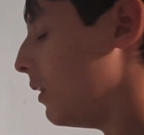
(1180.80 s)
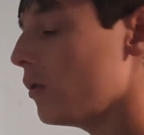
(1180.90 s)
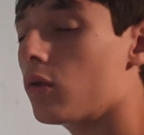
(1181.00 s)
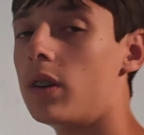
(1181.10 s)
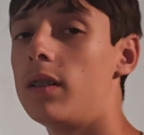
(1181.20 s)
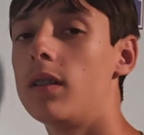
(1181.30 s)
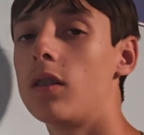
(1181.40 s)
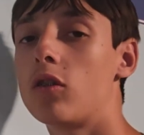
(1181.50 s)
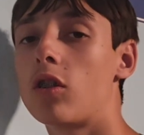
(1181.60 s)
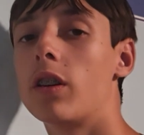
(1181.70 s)
is a reason
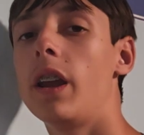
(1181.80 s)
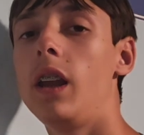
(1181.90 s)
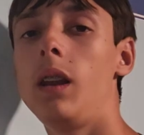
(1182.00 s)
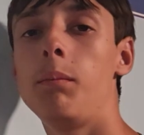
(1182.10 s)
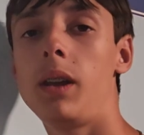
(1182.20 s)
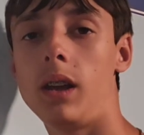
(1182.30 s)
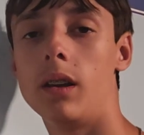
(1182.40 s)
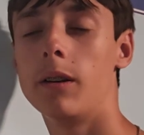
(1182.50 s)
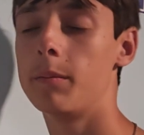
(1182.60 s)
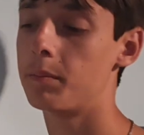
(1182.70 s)
to start hating P.